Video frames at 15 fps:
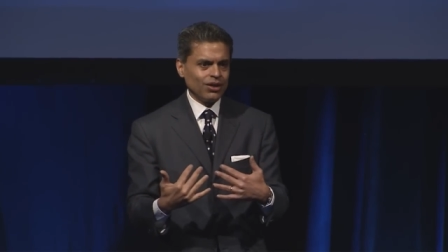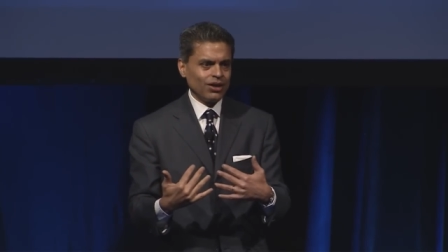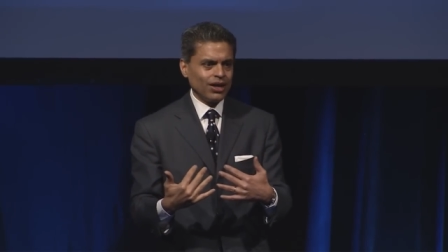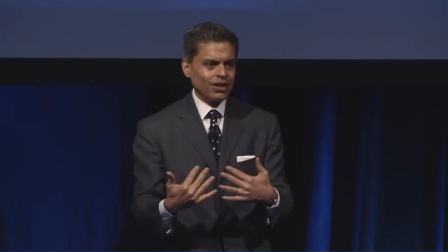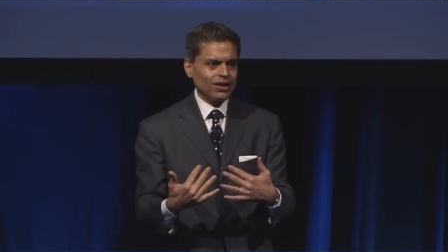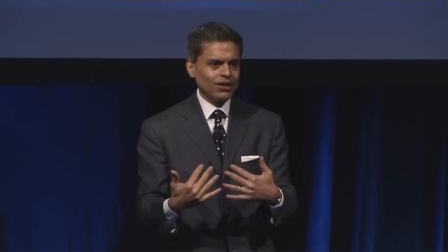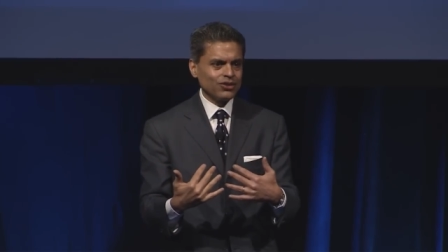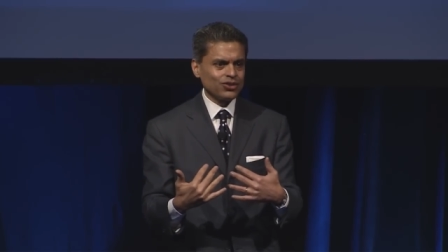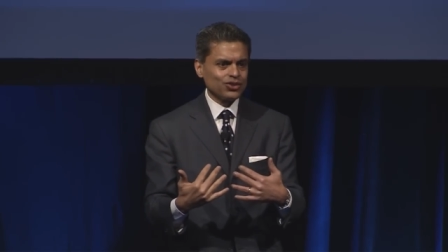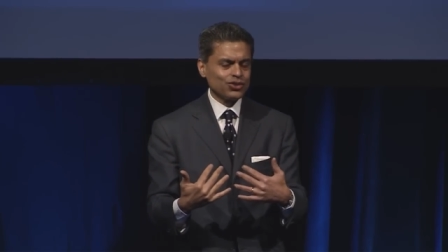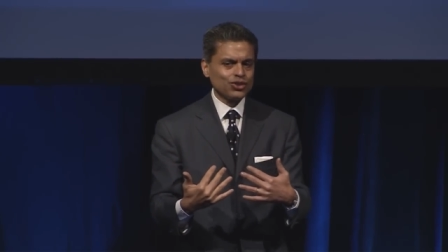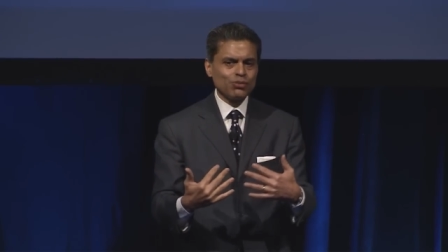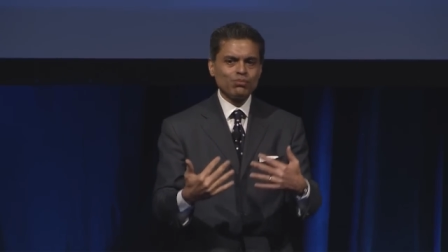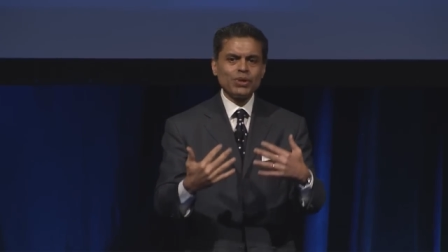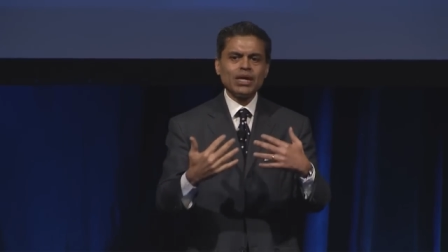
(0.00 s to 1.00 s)
it is
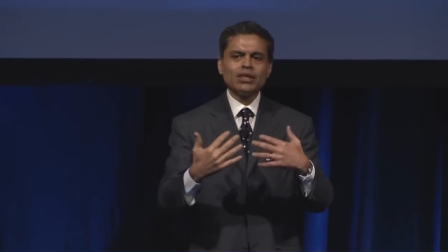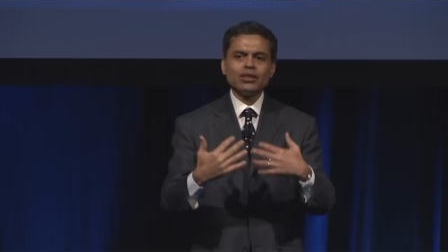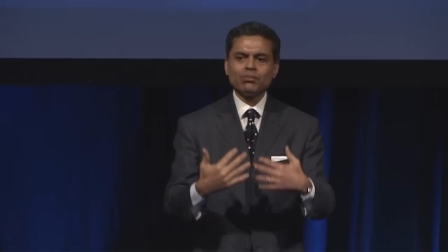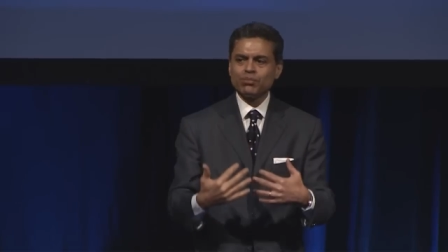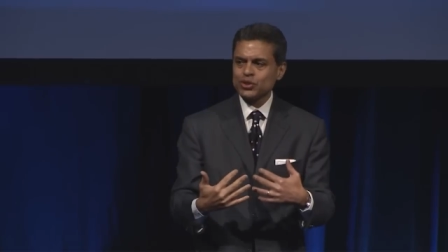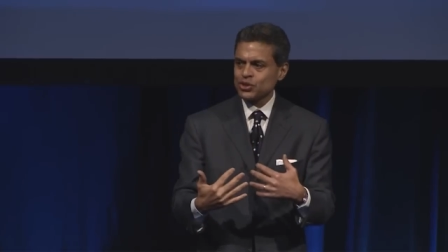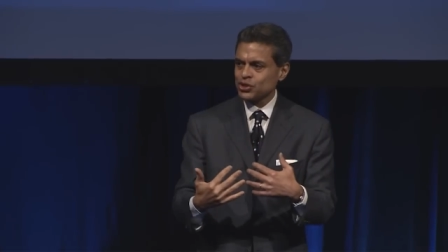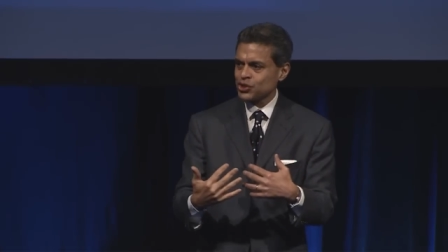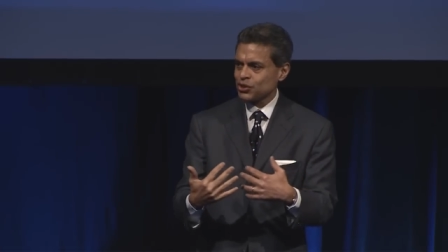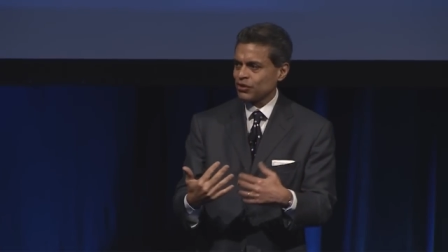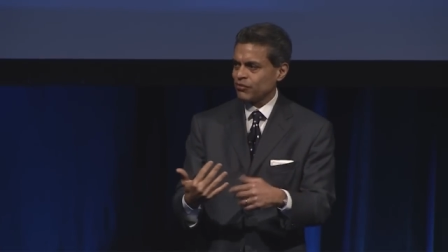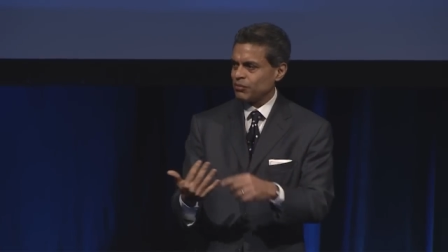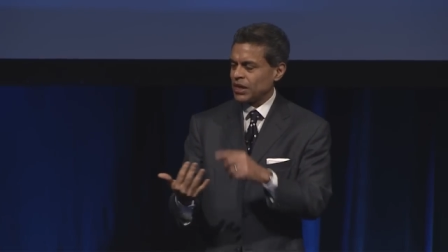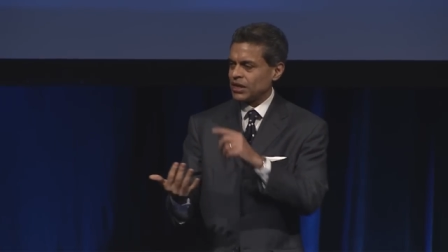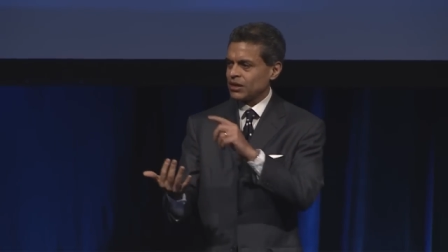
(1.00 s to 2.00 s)
to be in the position
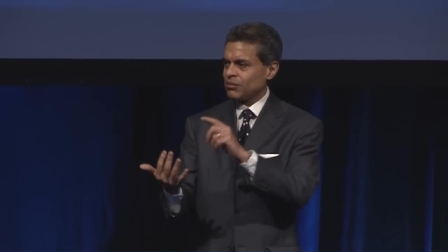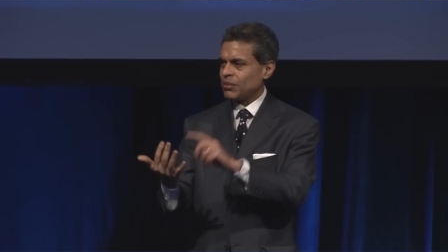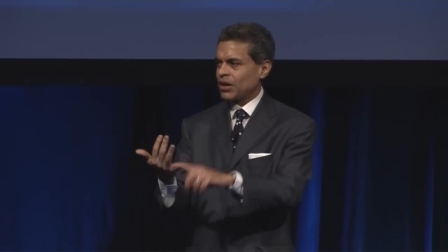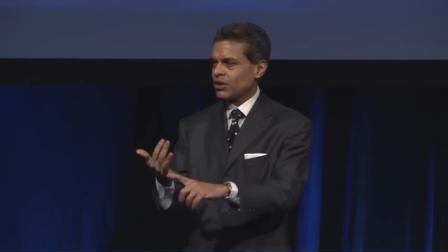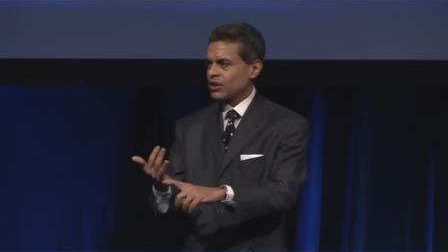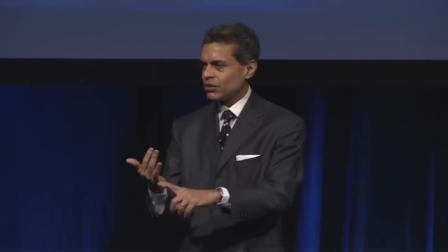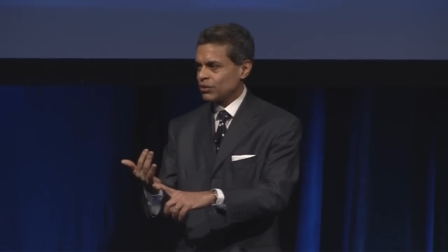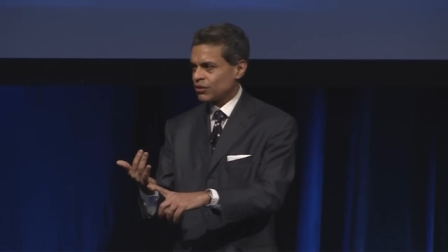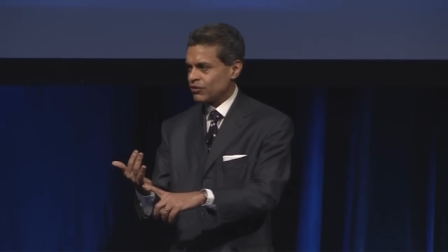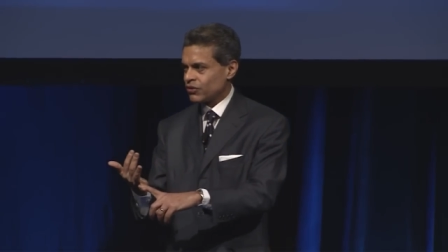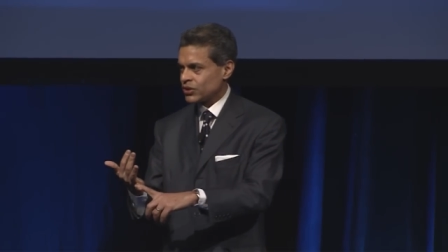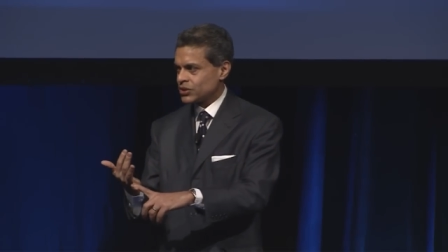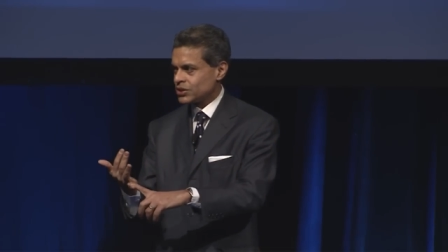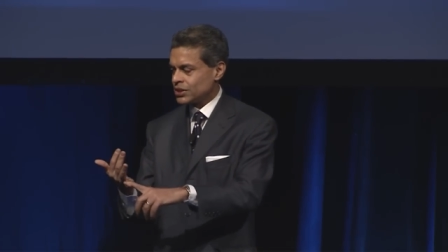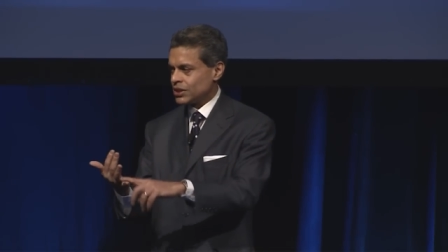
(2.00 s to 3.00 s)
of being an American
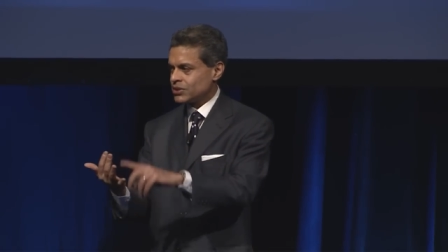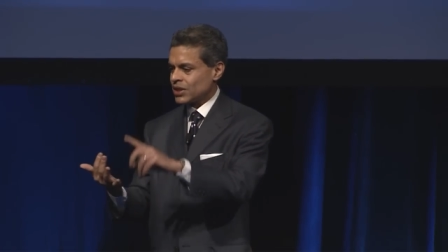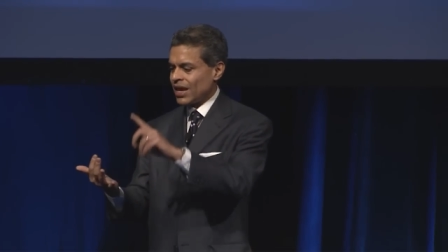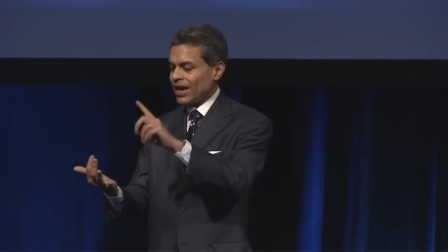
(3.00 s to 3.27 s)
university